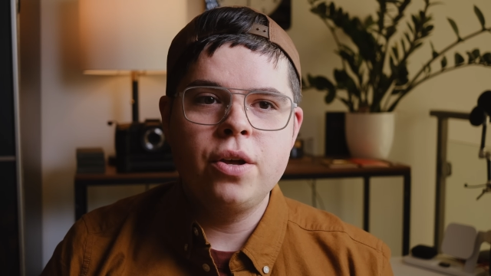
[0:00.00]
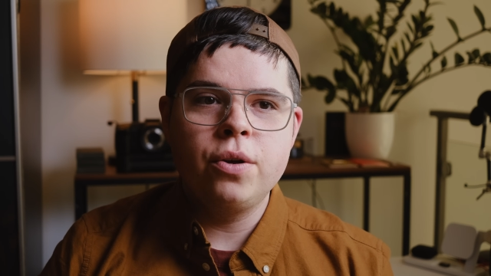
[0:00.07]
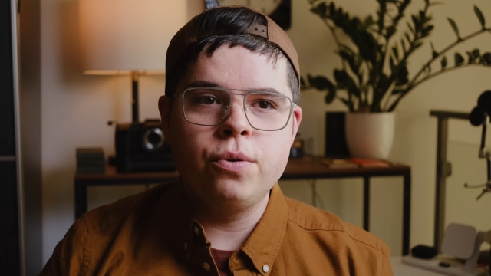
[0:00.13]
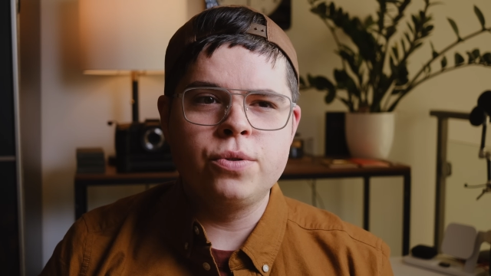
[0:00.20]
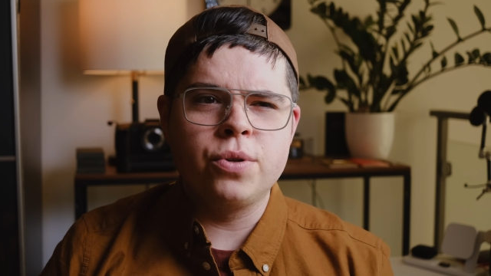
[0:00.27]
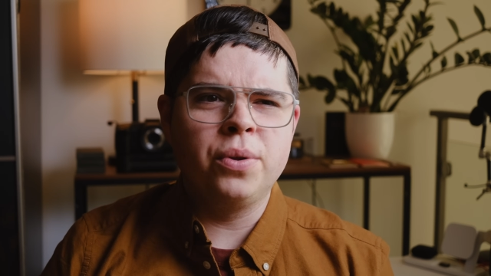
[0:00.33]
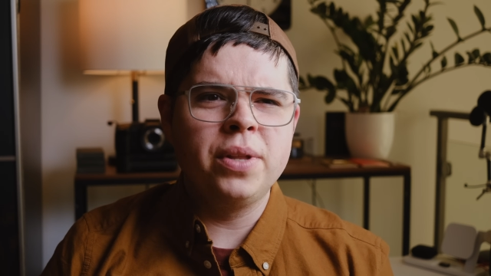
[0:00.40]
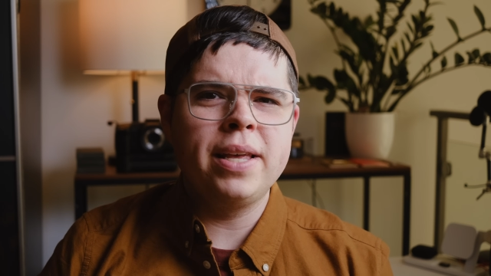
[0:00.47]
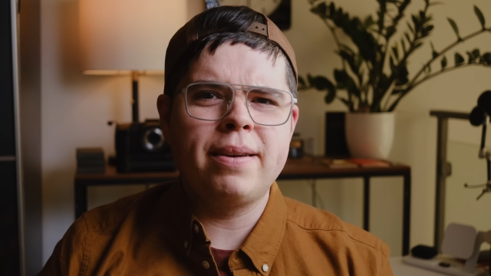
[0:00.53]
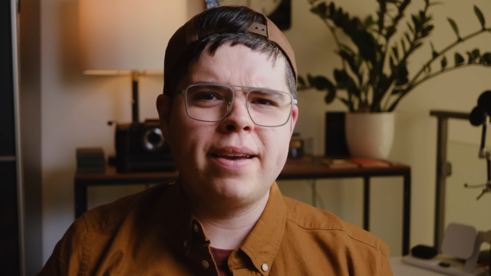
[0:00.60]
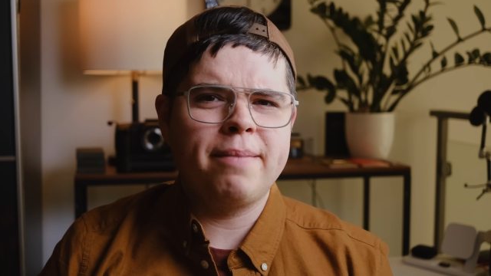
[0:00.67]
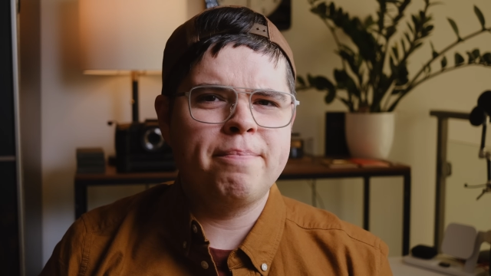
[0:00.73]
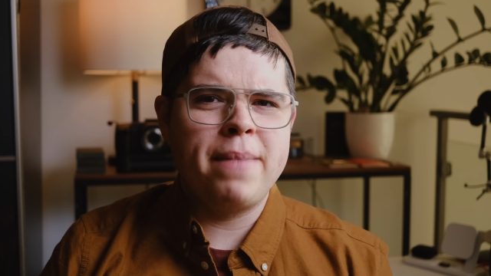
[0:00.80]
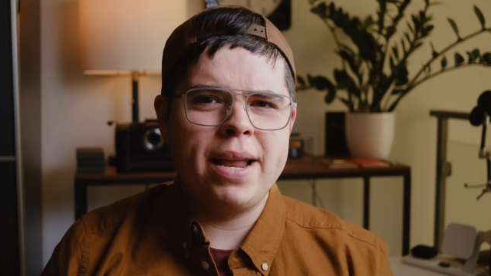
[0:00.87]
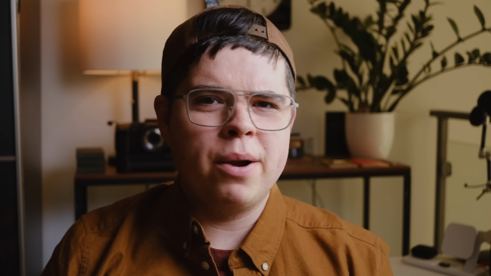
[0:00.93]
who's only
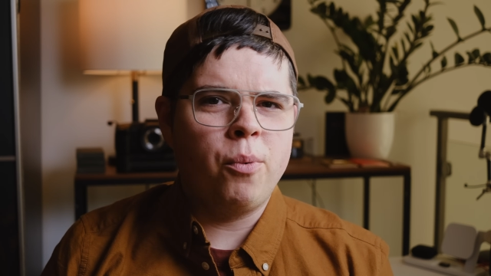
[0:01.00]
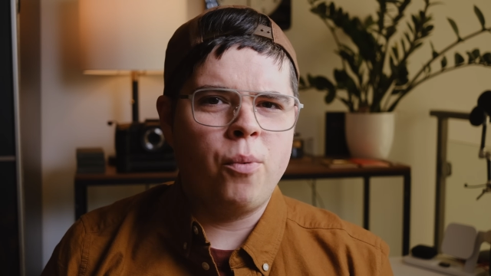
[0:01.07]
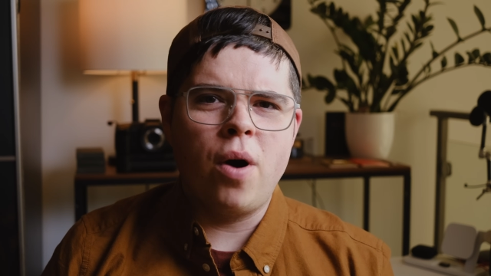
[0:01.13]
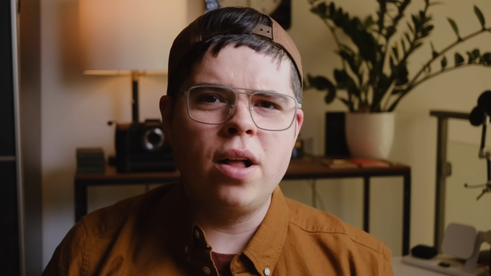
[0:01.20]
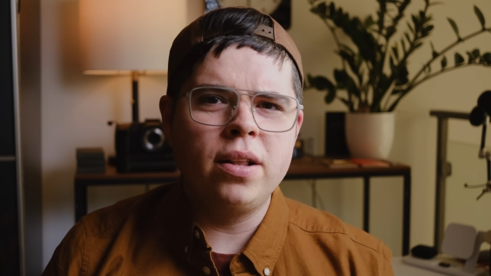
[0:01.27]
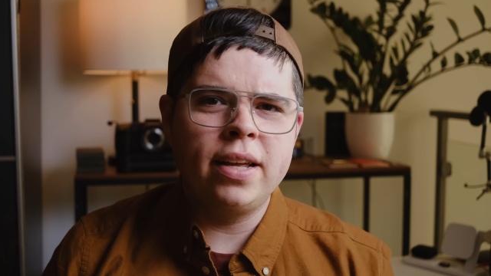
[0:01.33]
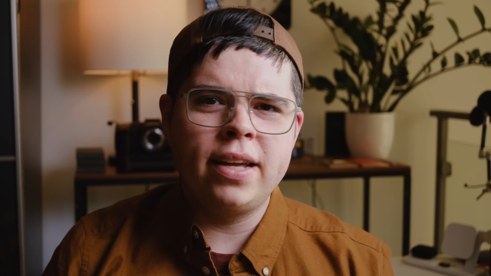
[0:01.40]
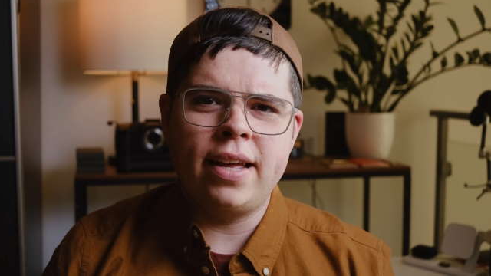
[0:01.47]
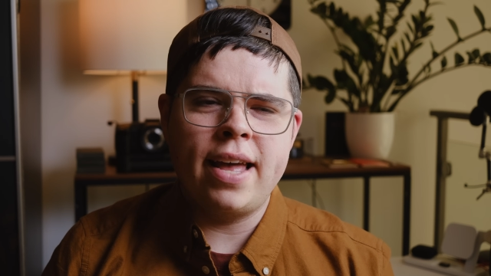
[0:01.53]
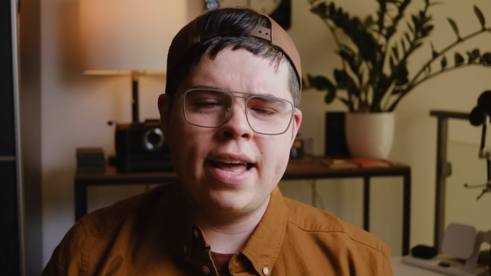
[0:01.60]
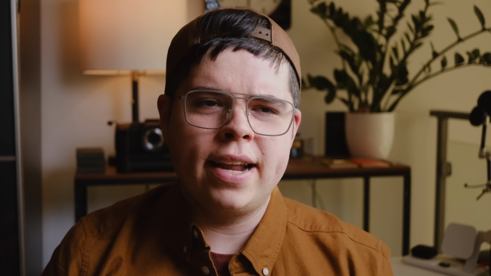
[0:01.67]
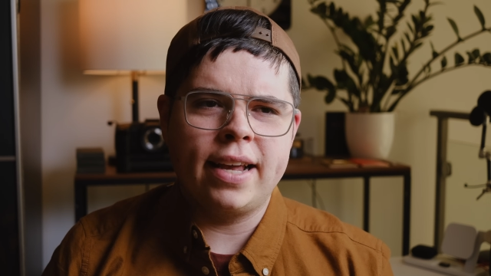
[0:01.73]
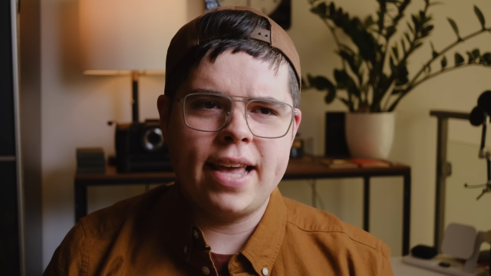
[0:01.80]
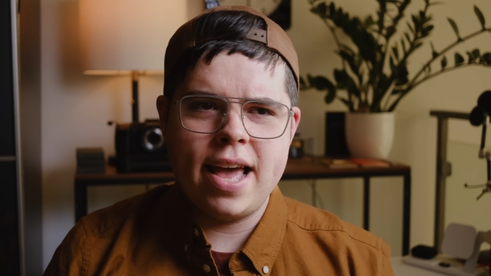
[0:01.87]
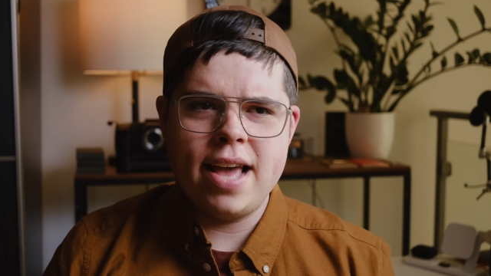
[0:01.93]
made a wallet
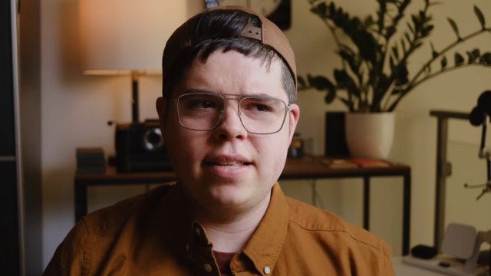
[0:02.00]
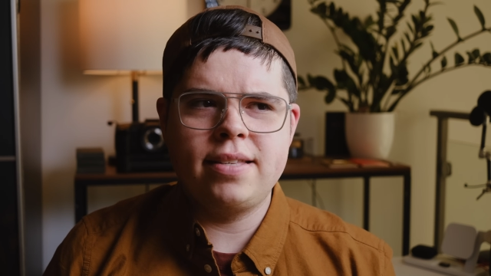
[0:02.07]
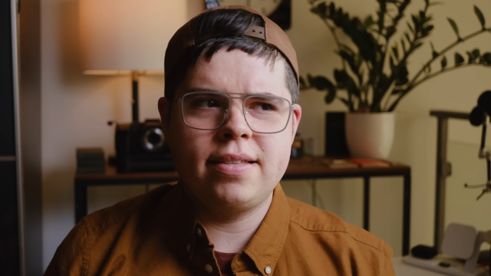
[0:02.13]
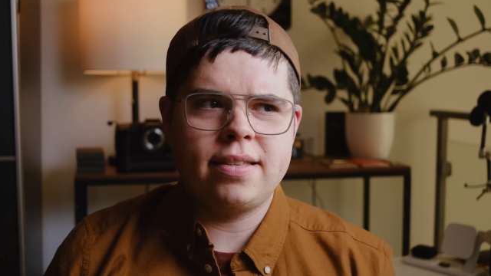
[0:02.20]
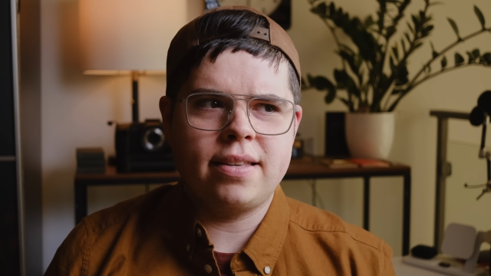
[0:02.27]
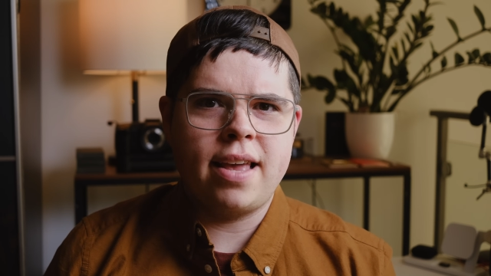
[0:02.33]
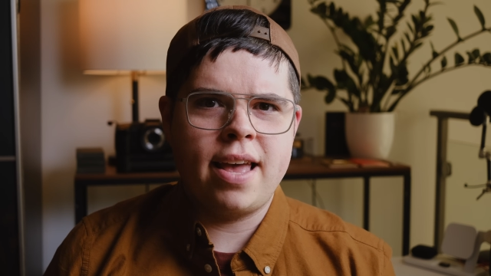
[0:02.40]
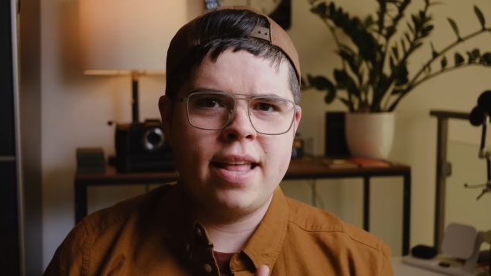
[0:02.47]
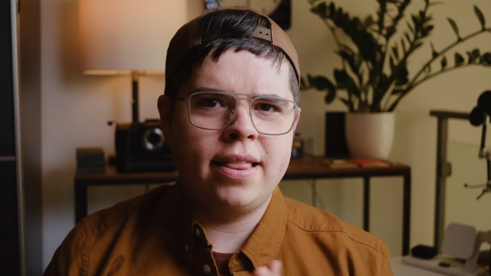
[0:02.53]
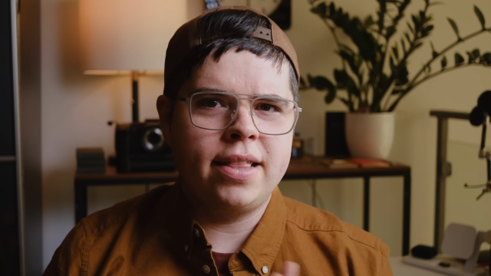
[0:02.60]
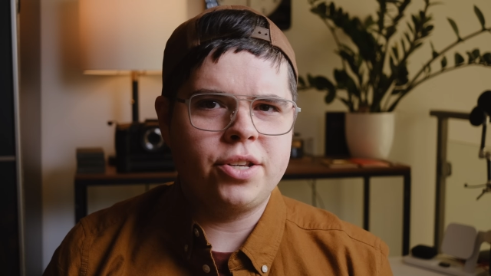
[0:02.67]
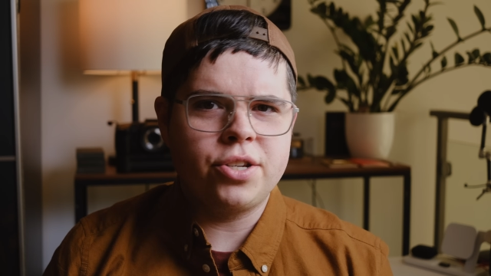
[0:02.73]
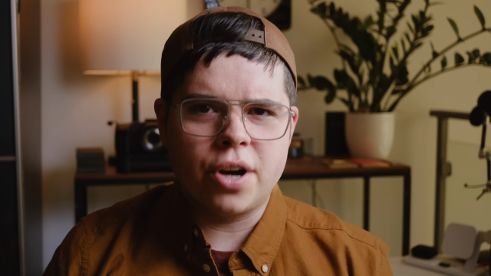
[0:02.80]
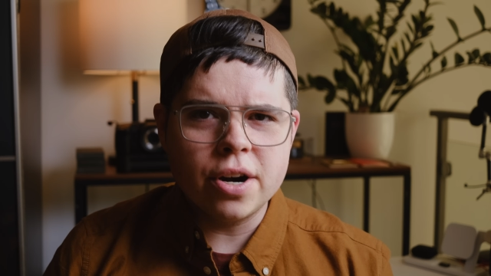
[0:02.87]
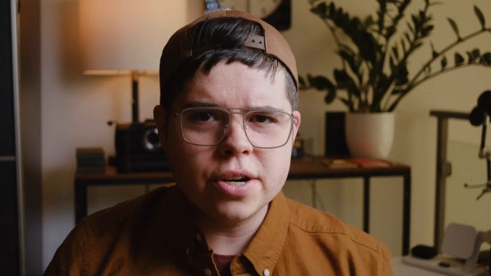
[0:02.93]
and a case and
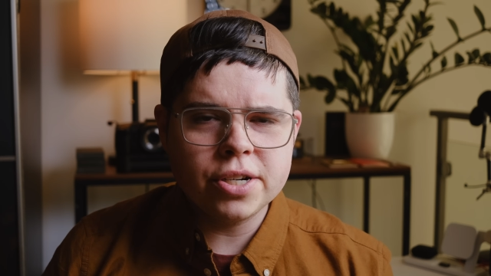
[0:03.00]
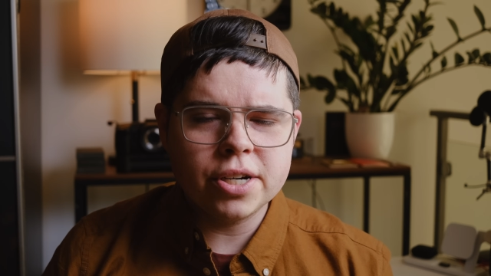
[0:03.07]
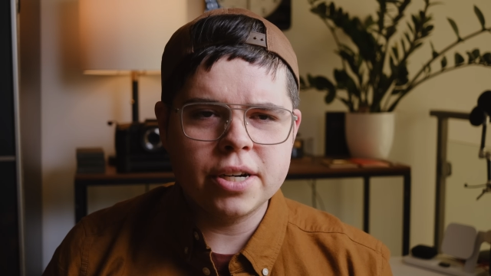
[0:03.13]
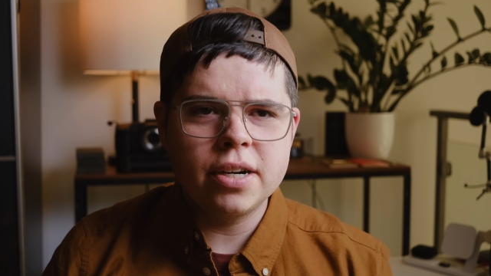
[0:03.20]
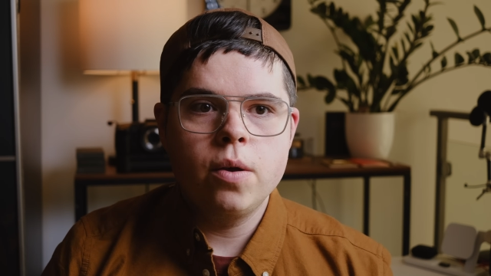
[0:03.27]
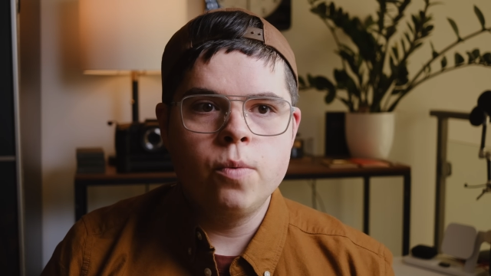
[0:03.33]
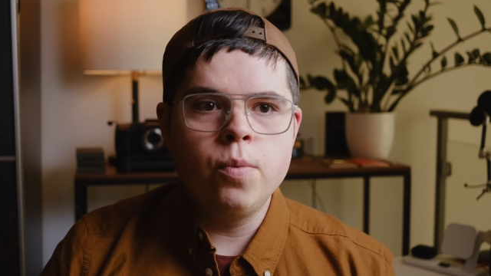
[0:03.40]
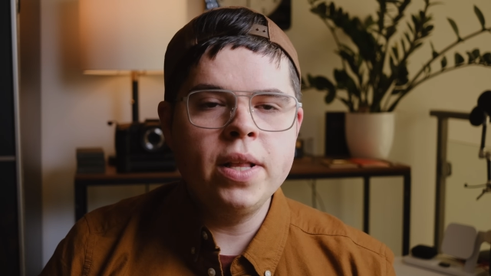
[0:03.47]
the charger,